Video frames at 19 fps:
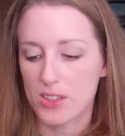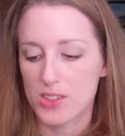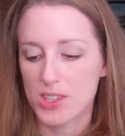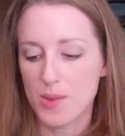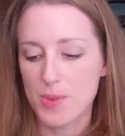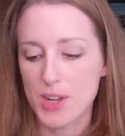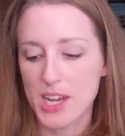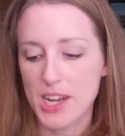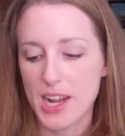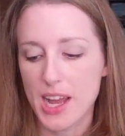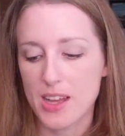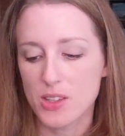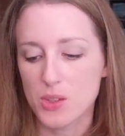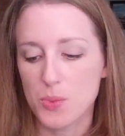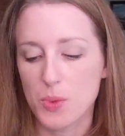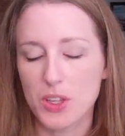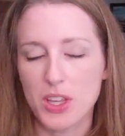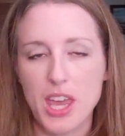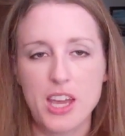Someone had
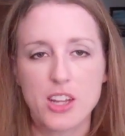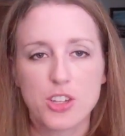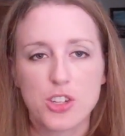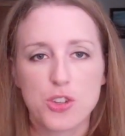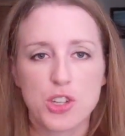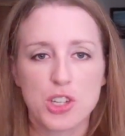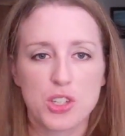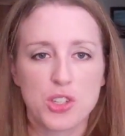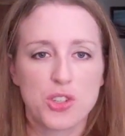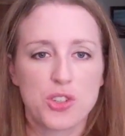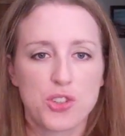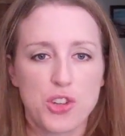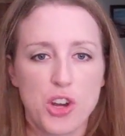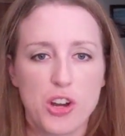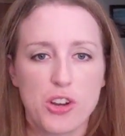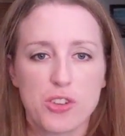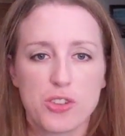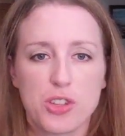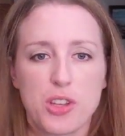asked, well, can't you just
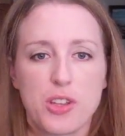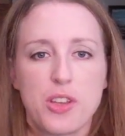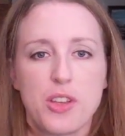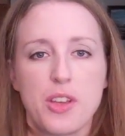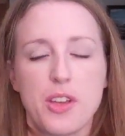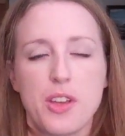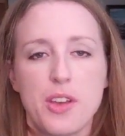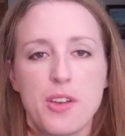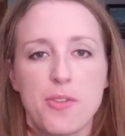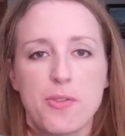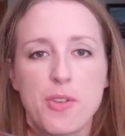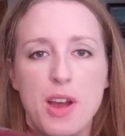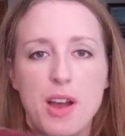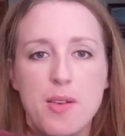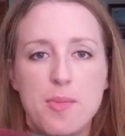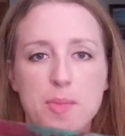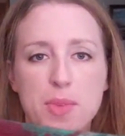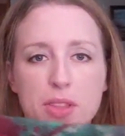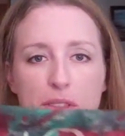start
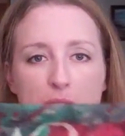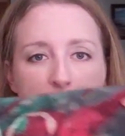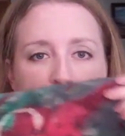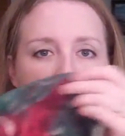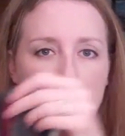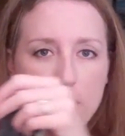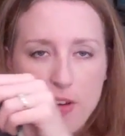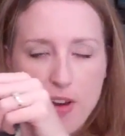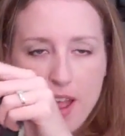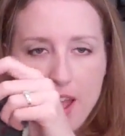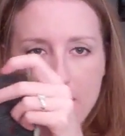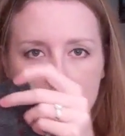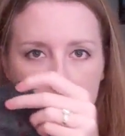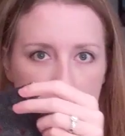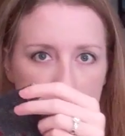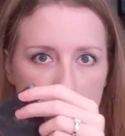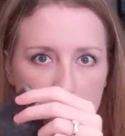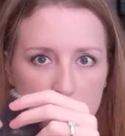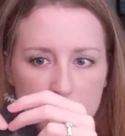from the other
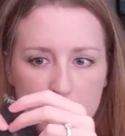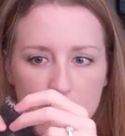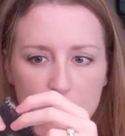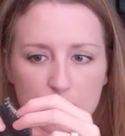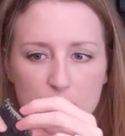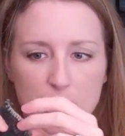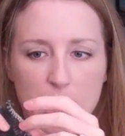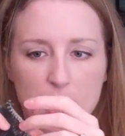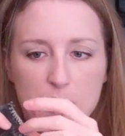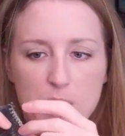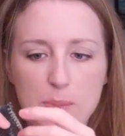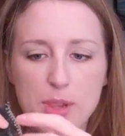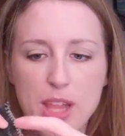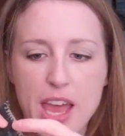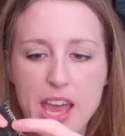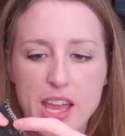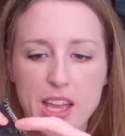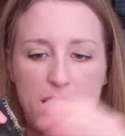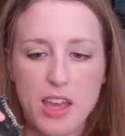end of the
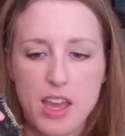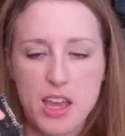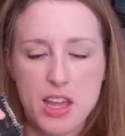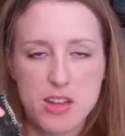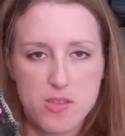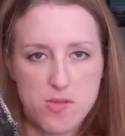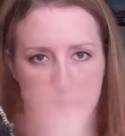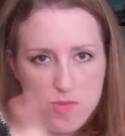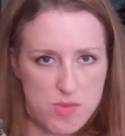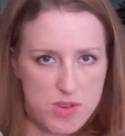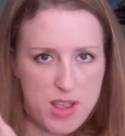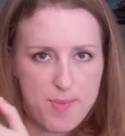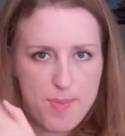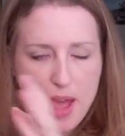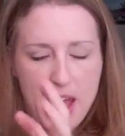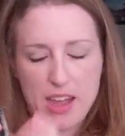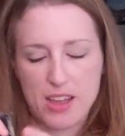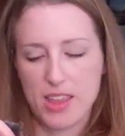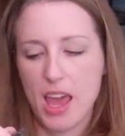blank and knit
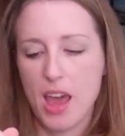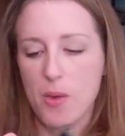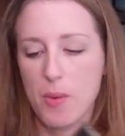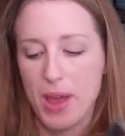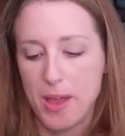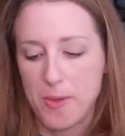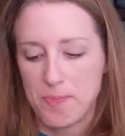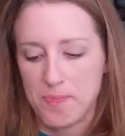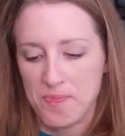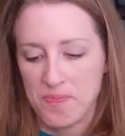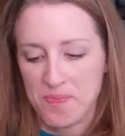back that way?